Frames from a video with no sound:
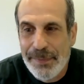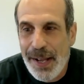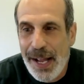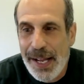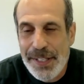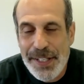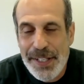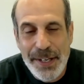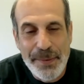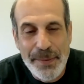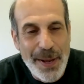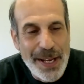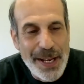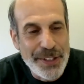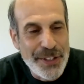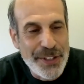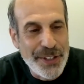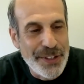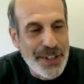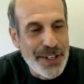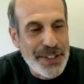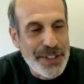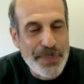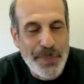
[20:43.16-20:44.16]
I did
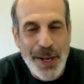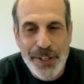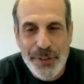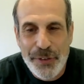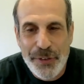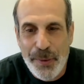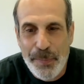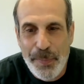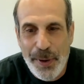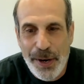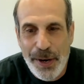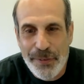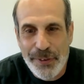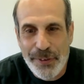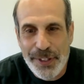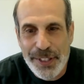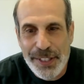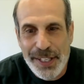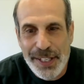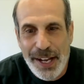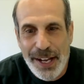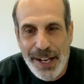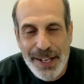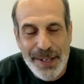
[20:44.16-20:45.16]
mention this, but I saw
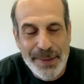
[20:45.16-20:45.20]
Beverly